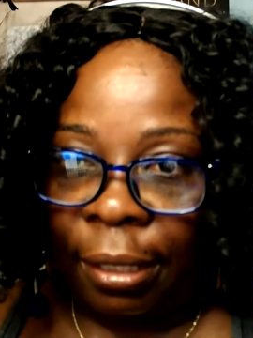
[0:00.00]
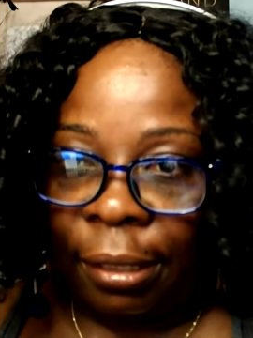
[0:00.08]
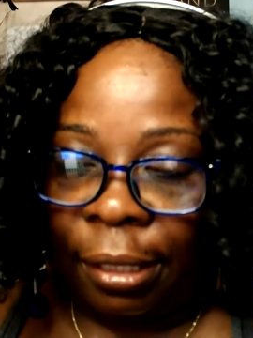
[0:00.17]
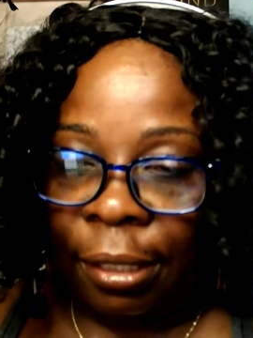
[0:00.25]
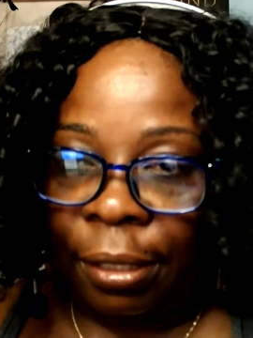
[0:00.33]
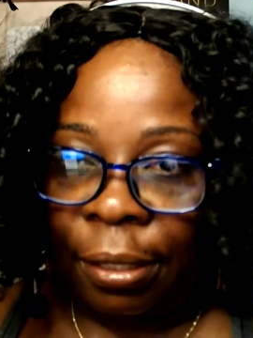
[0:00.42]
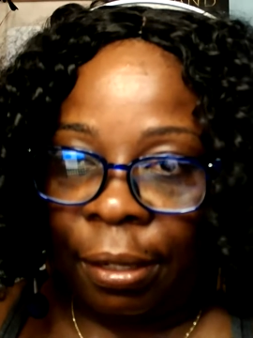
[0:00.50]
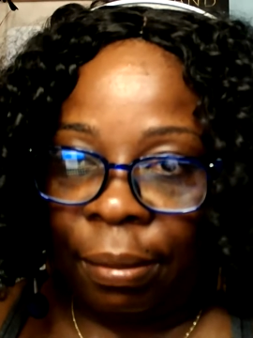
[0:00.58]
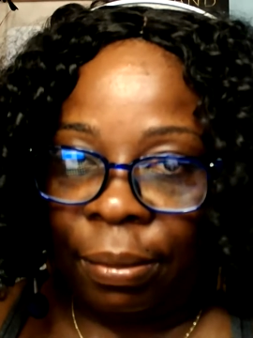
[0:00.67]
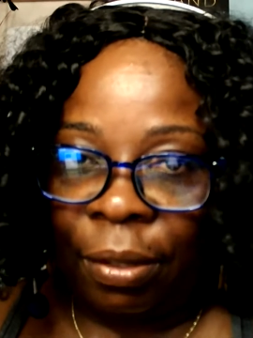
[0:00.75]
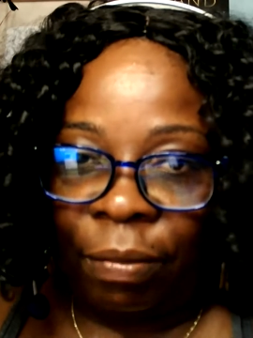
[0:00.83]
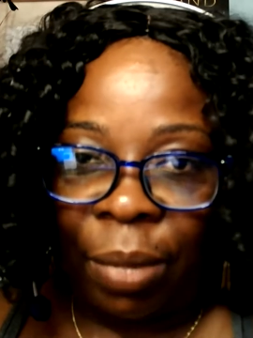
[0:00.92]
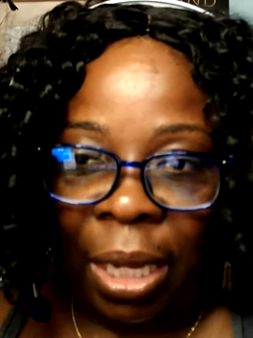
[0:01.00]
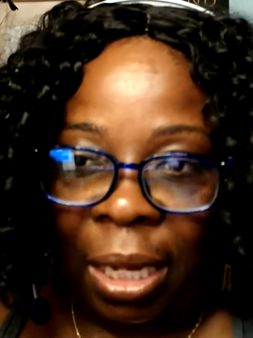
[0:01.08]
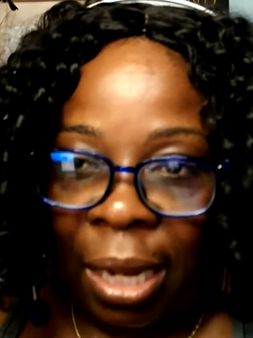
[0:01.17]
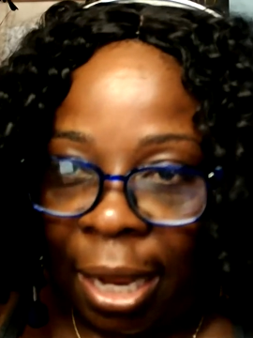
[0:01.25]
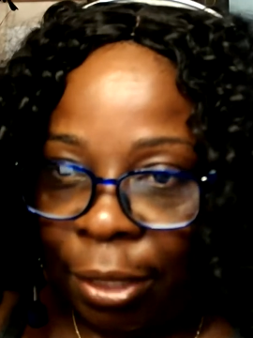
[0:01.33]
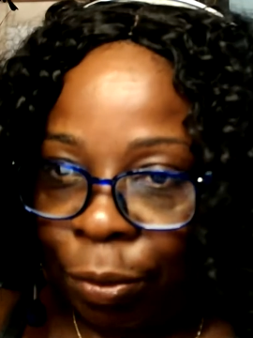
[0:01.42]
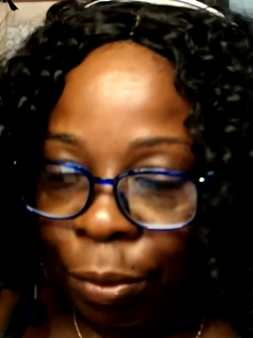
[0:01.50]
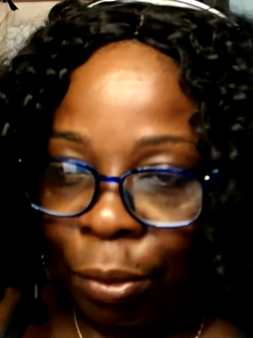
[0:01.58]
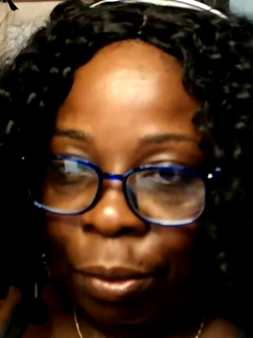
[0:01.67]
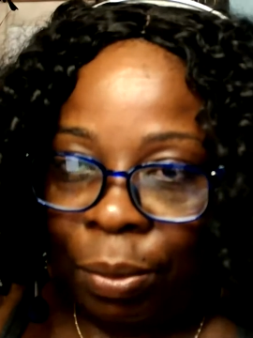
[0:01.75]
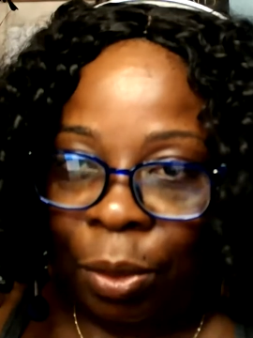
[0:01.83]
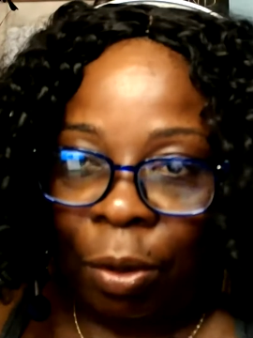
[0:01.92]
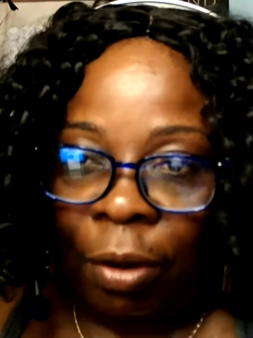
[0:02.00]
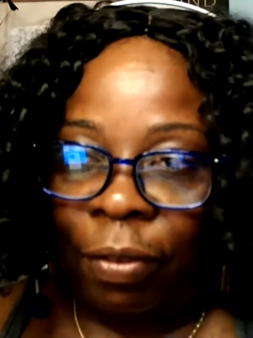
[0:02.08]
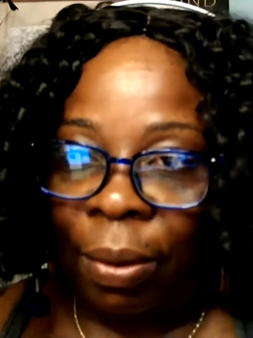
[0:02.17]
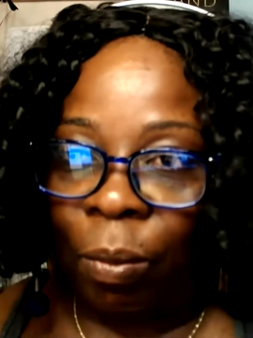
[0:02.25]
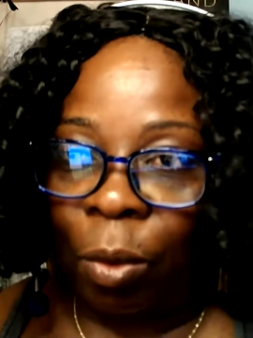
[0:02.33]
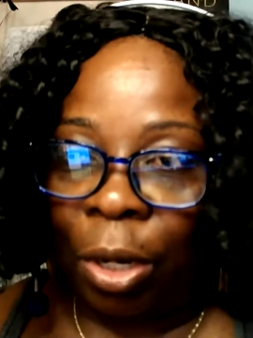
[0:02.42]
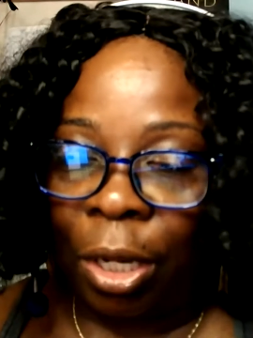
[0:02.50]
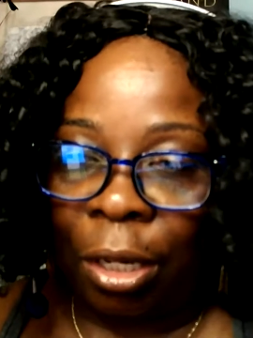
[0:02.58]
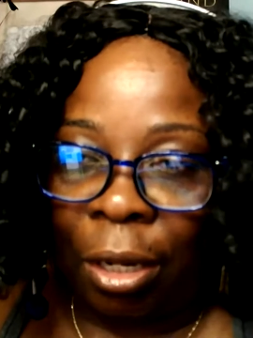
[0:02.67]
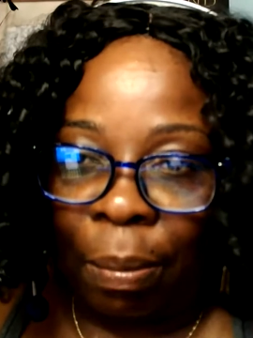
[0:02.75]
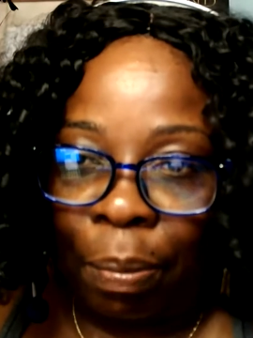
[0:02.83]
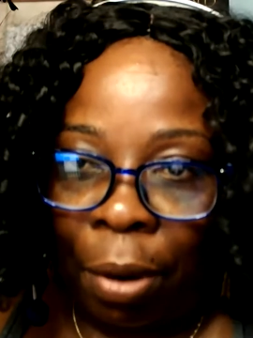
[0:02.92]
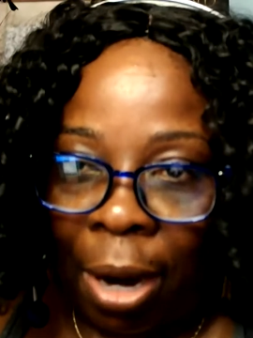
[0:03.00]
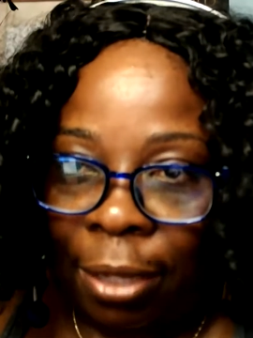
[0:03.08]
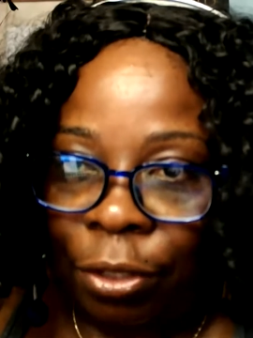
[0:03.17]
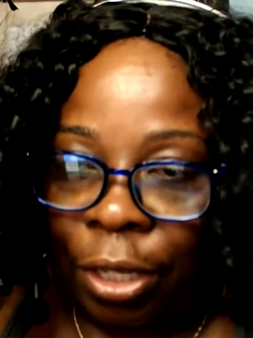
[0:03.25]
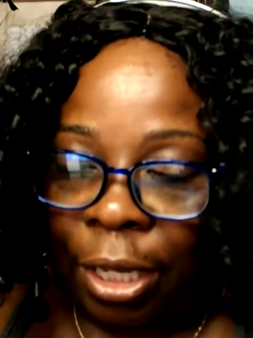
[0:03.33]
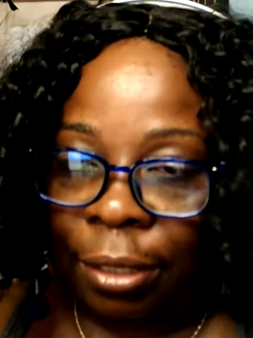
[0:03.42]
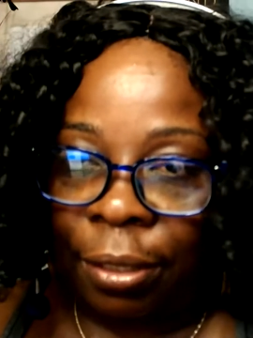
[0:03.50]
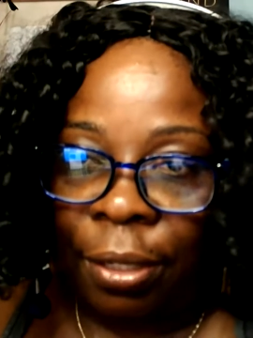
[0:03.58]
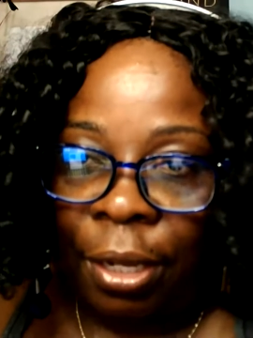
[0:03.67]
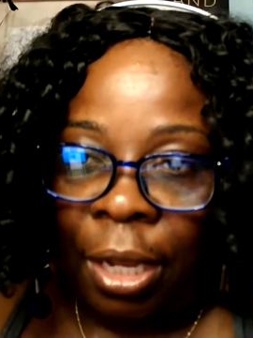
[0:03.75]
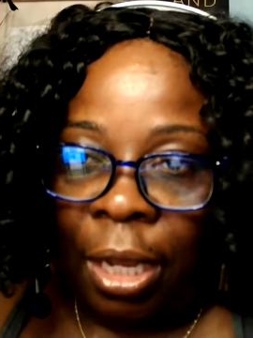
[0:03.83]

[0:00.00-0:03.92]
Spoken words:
in terms of my classrooms, or if I'm working in a project,